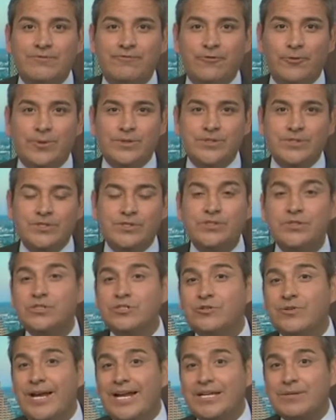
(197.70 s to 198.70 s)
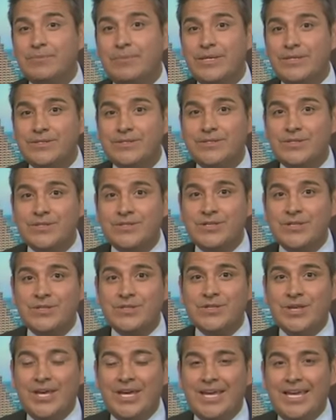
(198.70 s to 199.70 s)
forces to attract
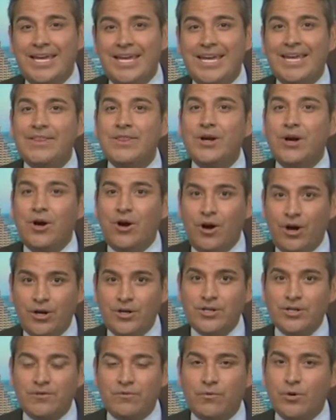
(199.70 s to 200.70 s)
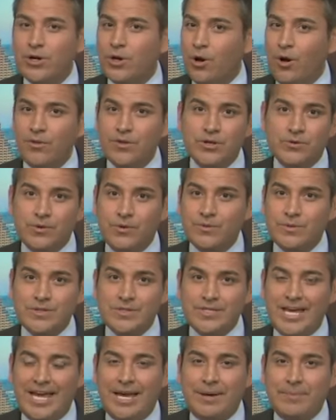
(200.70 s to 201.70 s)
businesses in the heart of where all the growth
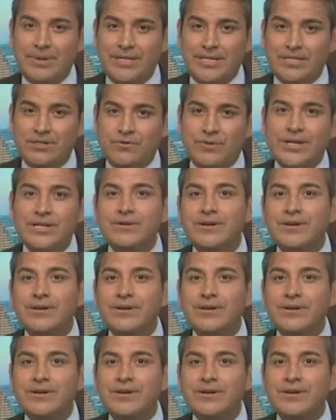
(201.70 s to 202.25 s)
is happening. Greater